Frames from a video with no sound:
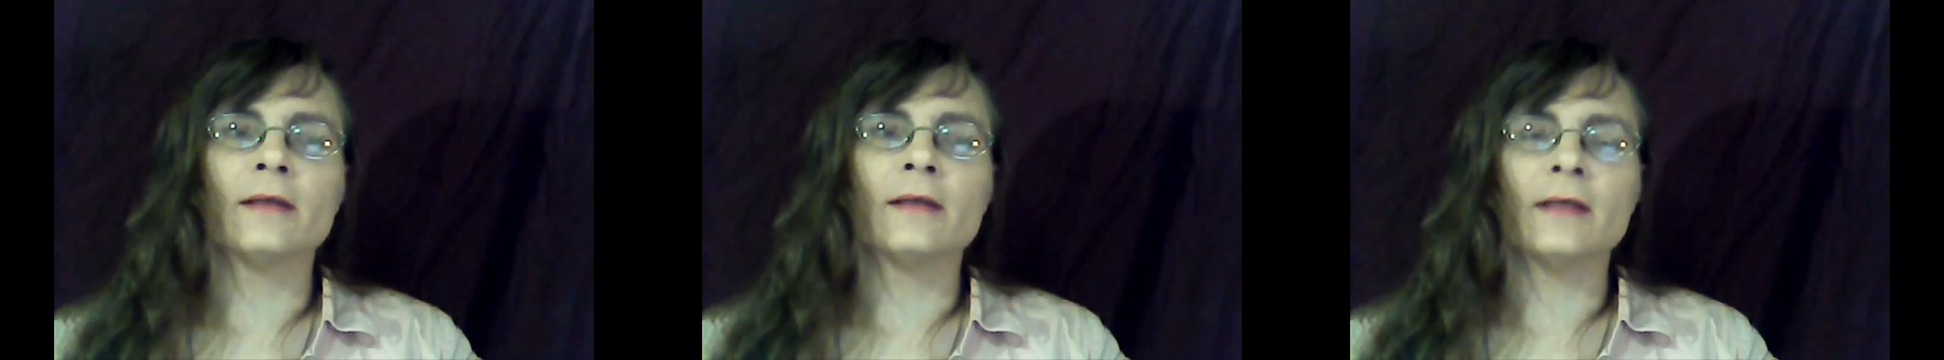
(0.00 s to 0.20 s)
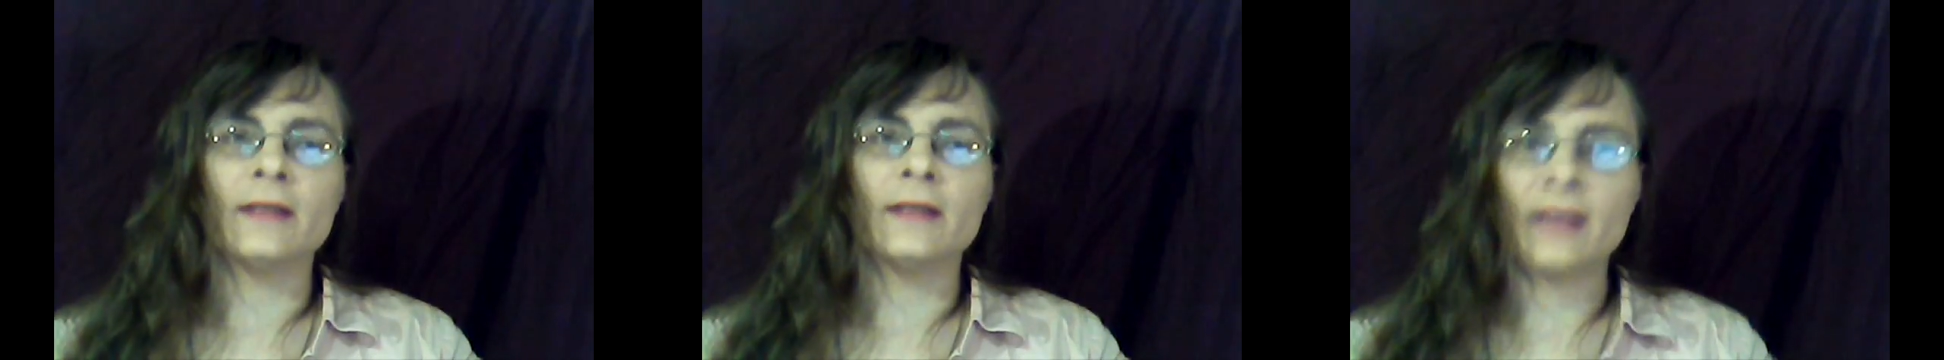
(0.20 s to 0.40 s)

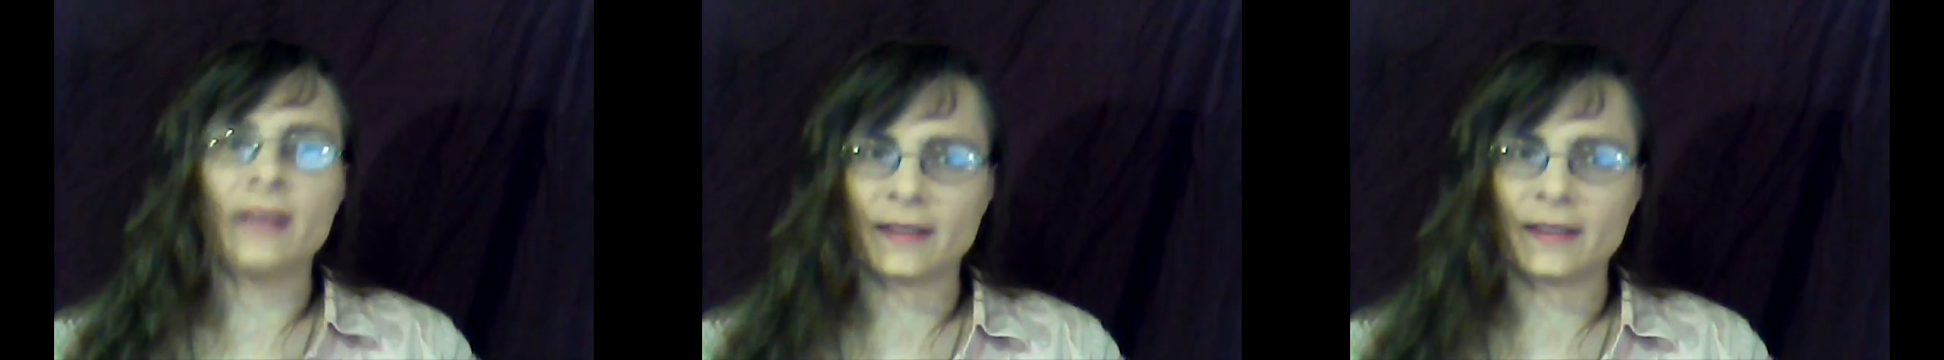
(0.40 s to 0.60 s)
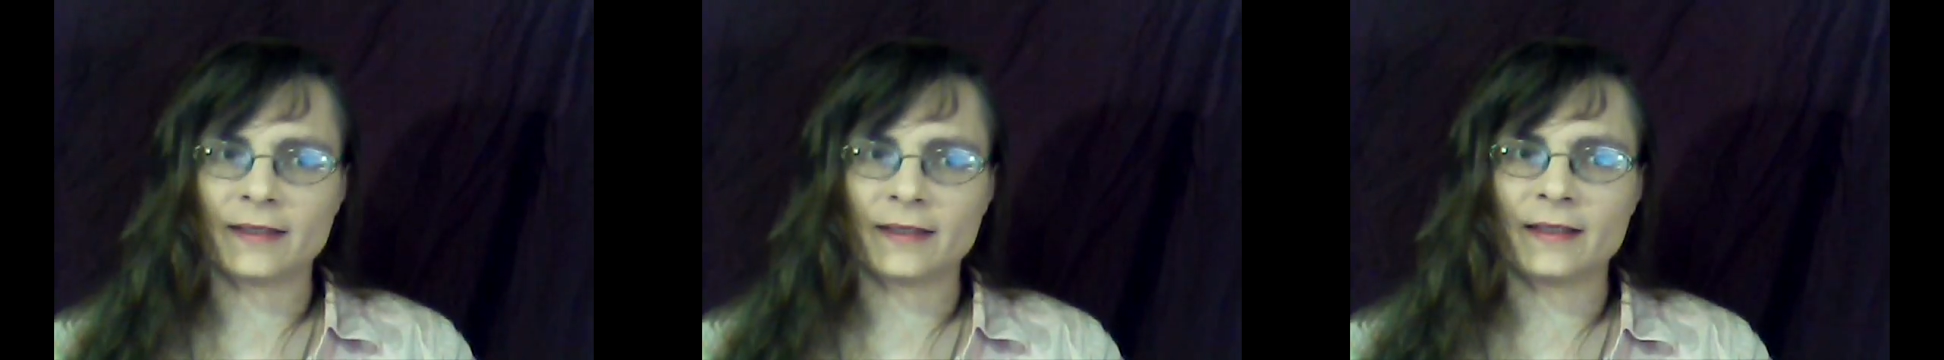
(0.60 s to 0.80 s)

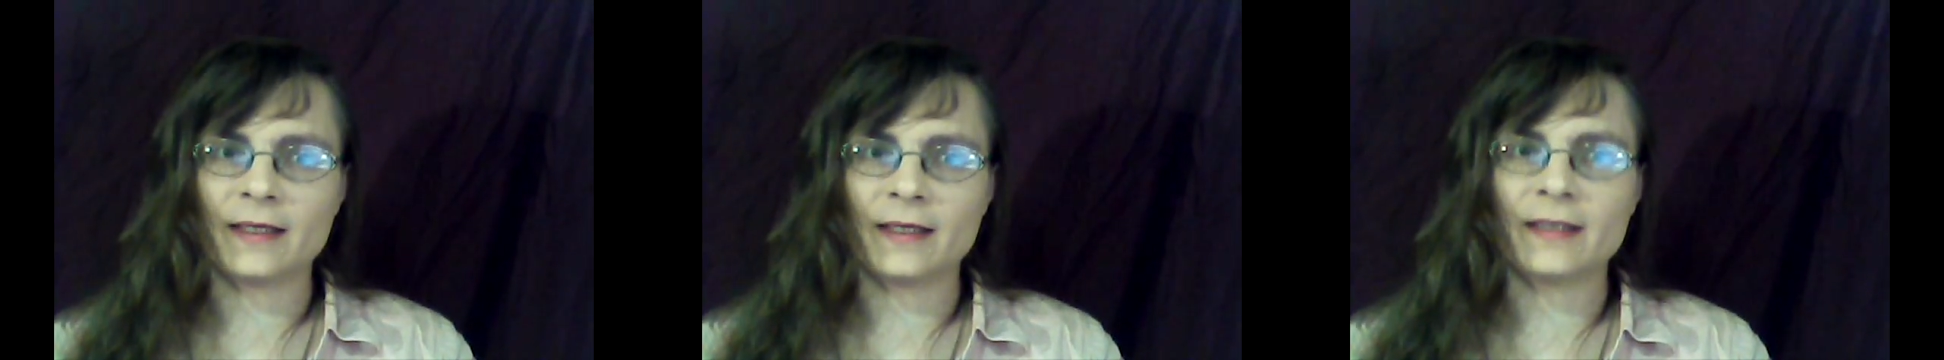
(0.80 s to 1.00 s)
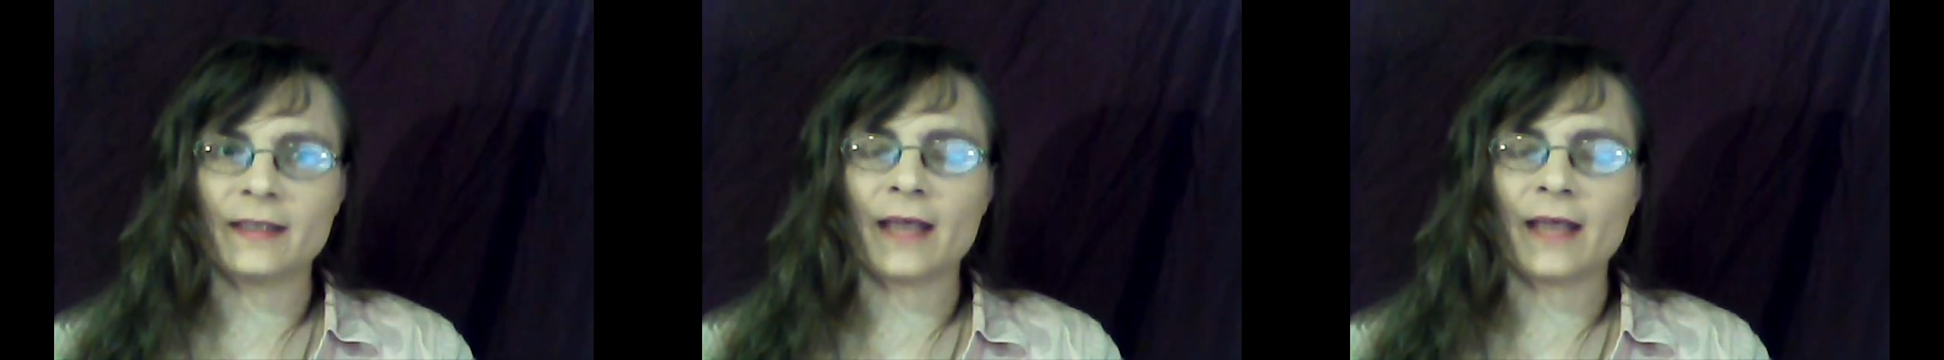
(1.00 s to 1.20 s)
Yes,
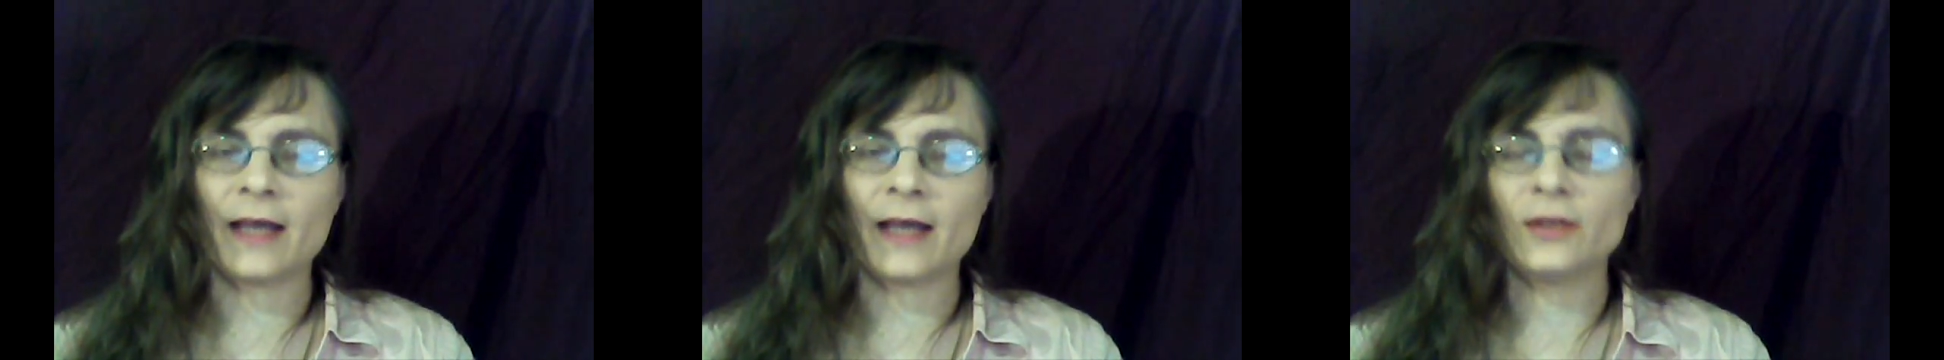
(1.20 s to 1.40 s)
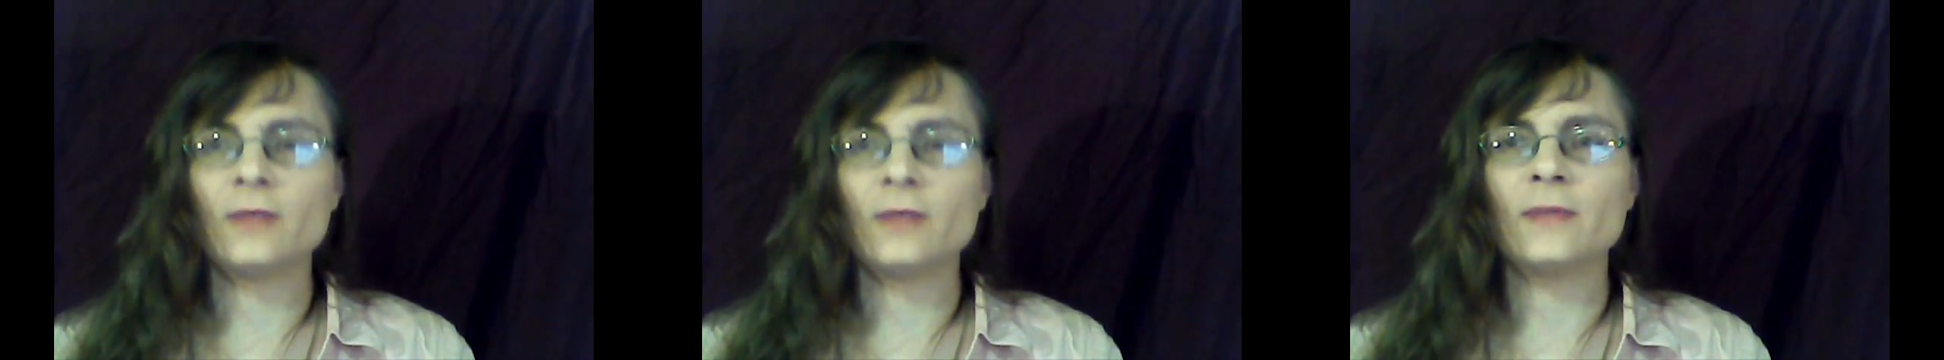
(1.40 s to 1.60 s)
it is
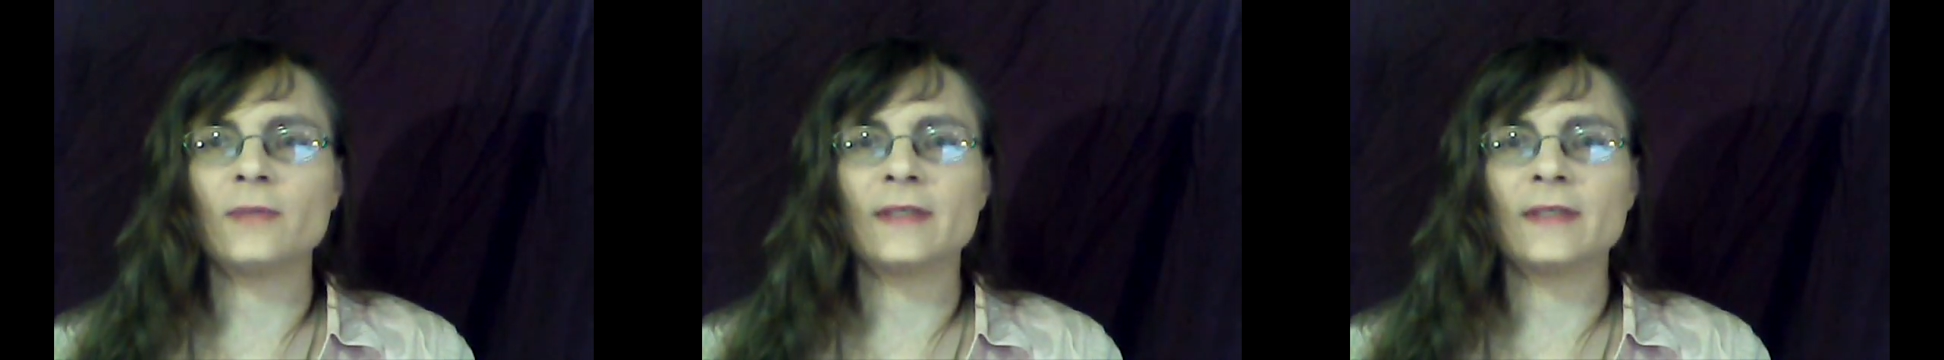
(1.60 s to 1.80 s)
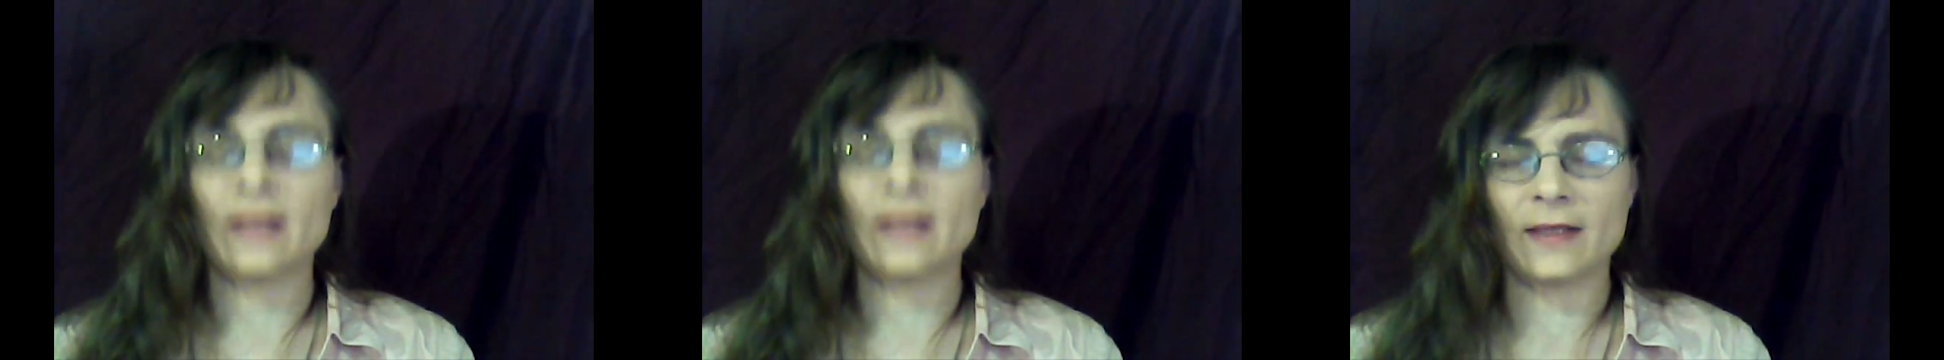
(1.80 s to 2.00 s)
actually what
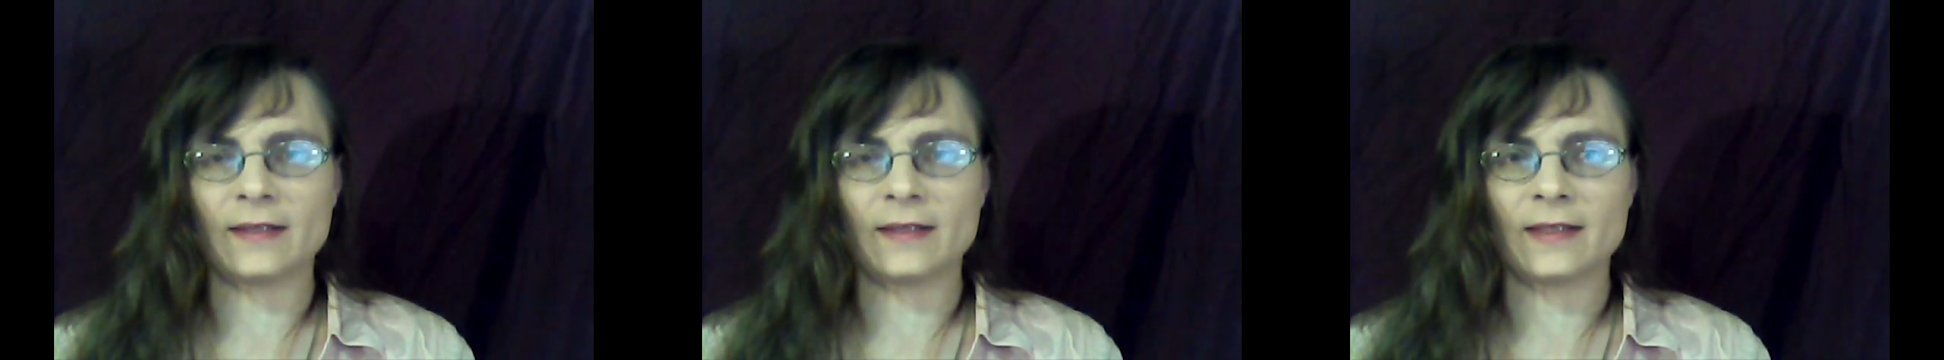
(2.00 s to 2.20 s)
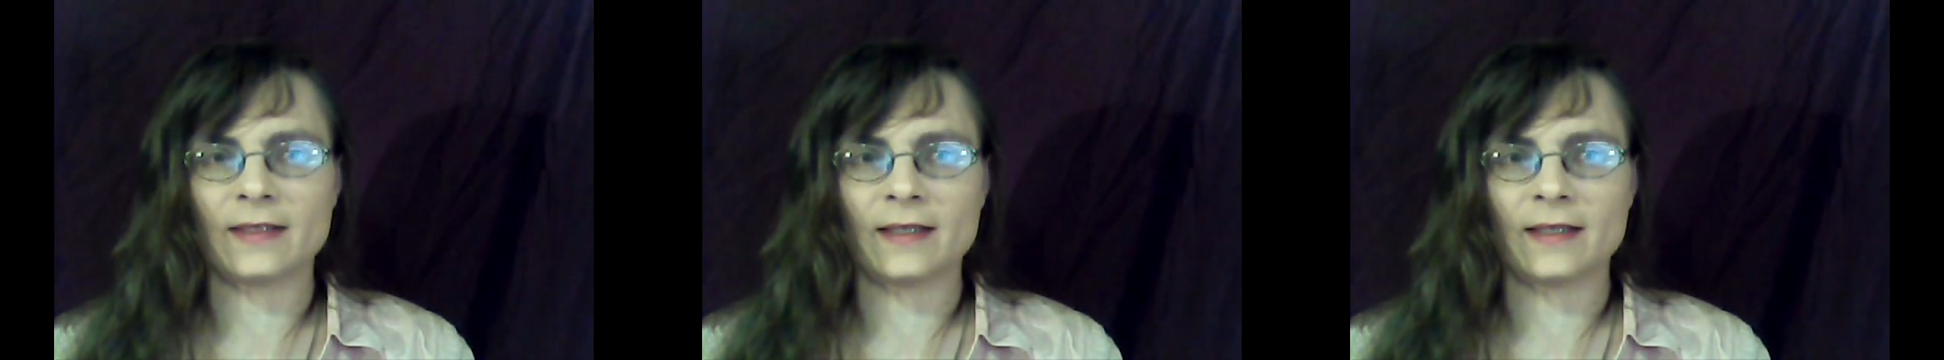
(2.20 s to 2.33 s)
zealots